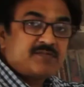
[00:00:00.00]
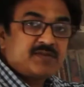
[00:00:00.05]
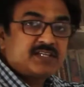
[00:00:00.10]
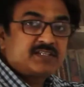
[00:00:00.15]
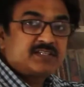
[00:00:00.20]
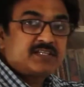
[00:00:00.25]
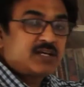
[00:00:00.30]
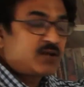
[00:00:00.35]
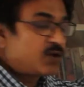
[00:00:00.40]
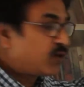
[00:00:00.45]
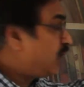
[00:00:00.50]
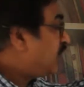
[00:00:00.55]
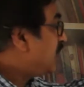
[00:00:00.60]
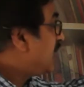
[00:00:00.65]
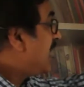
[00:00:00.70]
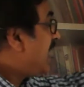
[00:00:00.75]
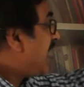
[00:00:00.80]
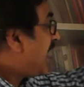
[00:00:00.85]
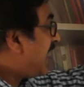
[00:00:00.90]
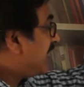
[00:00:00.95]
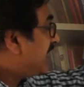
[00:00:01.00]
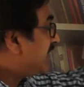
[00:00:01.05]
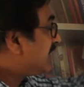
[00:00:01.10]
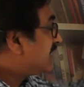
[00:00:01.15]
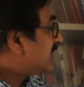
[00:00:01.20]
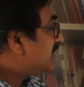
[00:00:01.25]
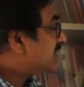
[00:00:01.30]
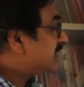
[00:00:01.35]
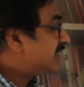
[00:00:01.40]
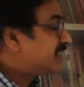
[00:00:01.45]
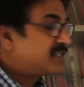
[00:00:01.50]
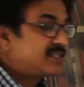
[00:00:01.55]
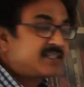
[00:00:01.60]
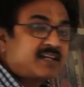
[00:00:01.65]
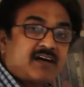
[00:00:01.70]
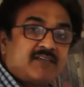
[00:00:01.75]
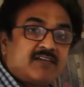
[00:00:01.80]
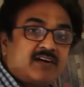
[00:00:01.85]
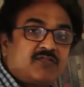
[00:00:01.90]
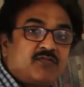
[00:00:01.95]
is 0, and the distance
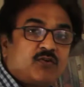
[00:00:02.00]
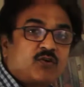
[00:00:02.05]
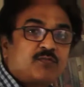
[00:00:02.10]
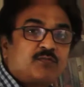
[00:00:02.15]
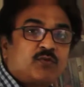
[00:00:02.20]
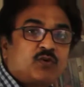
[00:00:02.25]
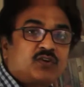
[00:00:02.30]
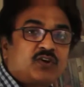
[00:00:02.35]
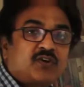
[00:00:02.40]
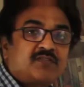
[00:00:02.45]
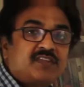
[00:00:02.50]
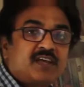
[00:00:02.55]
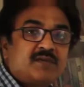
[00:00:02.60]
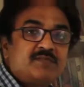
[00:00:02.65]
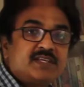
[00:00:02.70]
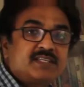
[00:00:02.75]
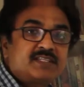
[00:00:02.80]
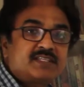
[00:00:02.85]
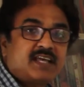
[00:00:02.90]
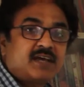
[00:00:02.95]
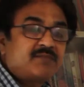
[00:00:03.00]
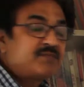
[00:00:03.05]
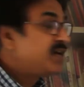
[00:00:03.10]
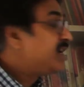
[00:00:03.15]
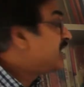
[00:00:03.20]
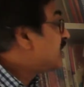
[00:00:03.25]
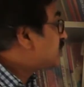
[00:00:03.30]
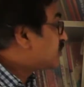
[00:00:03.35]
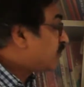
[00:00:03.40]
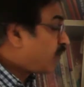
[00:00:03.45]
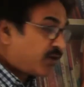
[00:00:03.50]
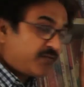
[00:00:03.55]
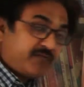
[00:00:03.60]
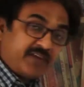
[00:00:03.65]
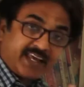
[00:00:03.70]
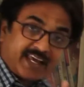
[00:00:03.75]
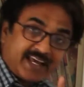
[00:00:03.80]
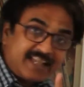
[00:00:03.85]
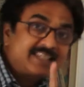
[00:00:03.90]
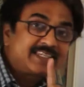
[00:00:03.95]
traveled for both of them is same. So what
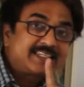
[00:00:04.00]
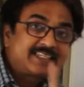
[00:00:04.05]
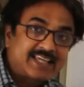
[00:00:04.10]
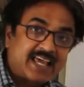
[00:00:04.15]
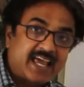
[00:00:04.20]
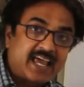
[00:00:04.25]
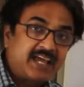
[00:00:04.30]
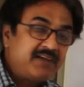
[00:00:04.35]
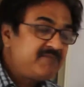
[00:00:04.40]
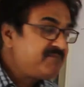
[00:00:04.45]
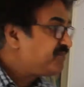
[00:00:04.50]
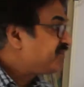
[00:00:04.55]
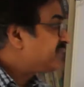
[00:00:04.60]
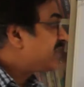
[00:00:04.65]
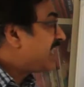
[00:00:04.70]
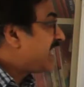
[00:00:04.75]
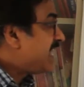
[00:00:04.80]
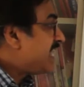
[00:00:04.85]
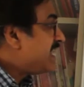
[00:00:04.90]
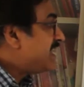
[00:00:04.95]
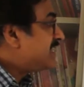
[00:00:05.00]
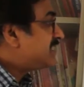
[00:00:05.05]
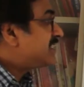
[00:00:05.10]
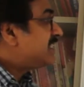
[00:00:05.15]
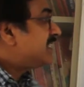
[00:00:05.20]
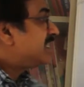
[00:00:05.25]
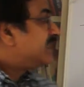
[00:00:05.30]
we can say is